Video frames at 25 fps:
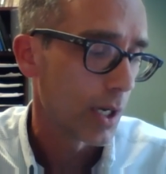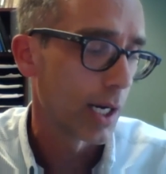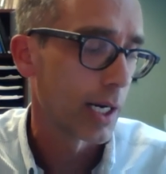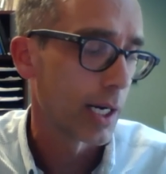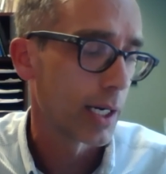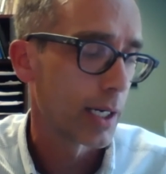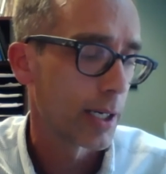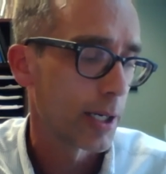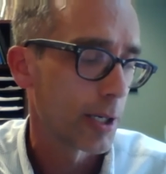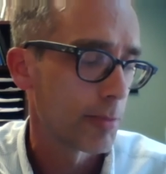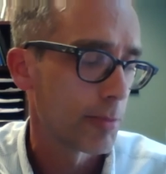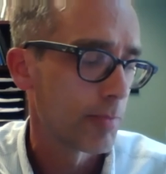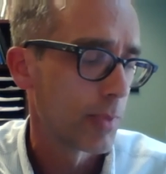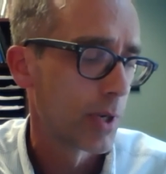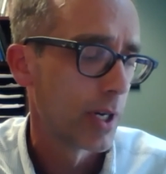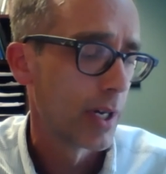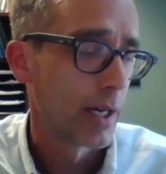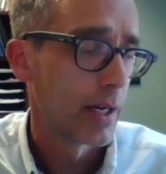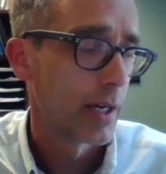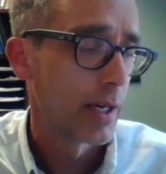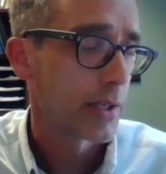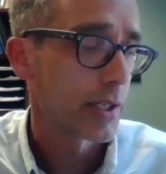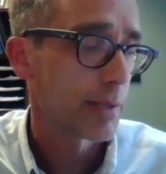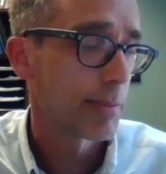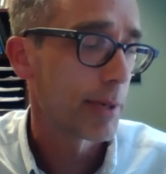
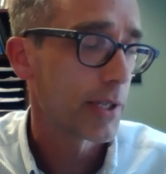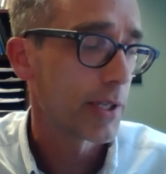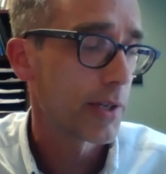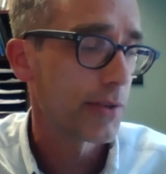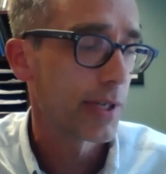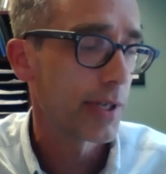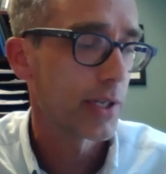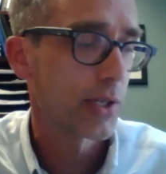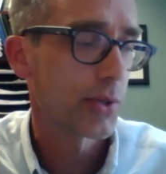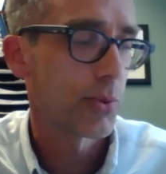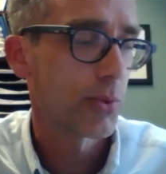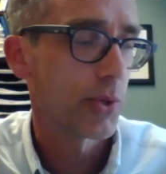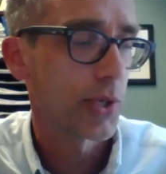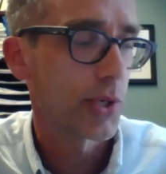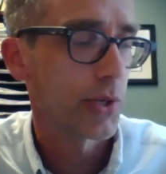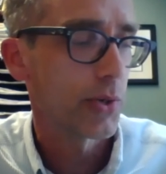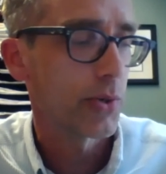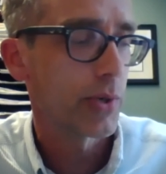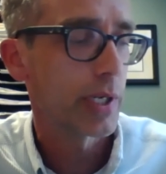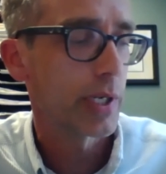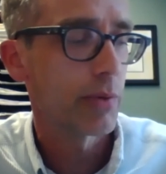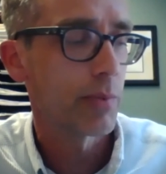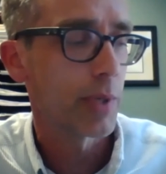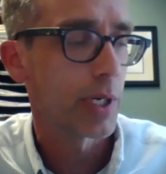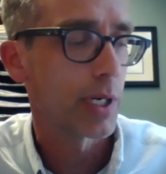Some other things we're
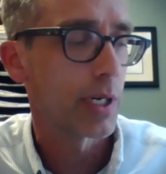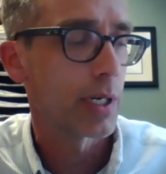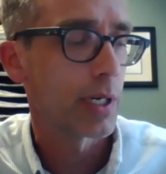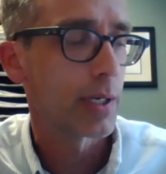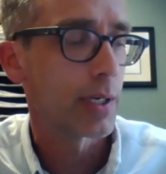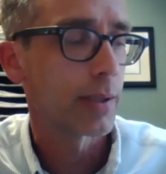doing,